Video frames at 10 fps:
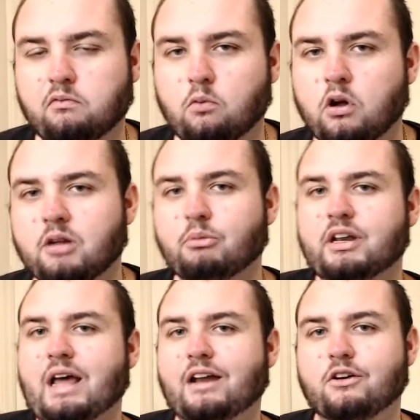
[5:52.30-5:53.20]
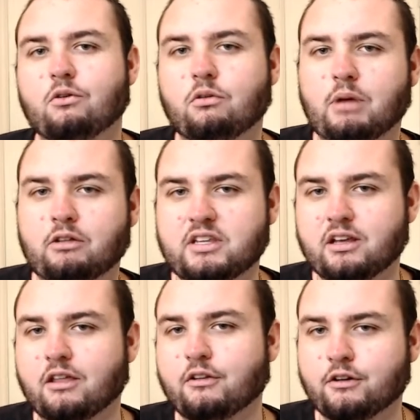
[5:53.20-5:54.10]
of one but not know about
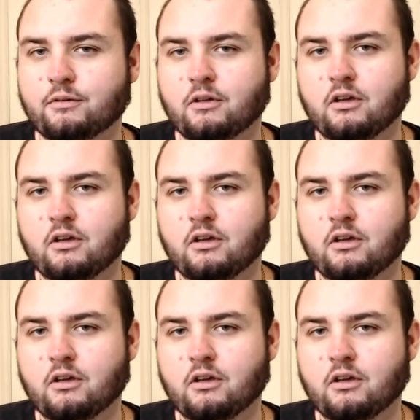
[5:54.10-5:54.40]
the other.